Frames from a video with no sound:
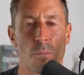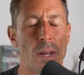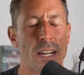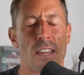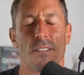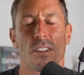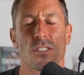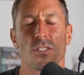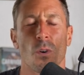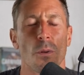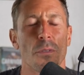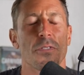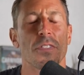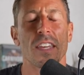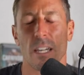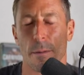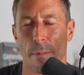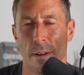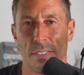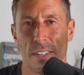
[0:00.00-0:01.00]
Many of us don't
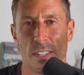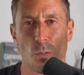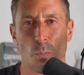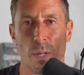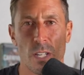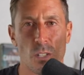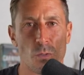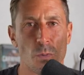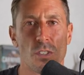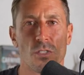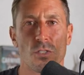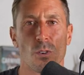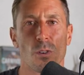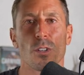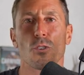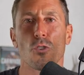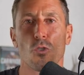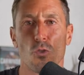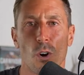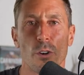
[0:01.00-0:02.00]
think about this because we just go to
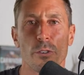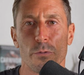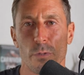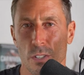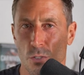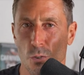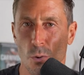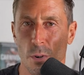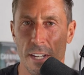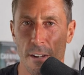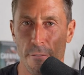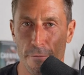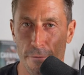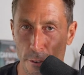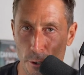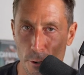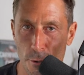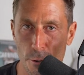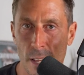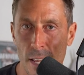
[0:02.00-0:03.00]
the grocery store to get
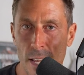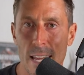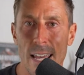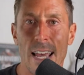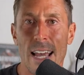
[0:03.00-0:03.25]
food.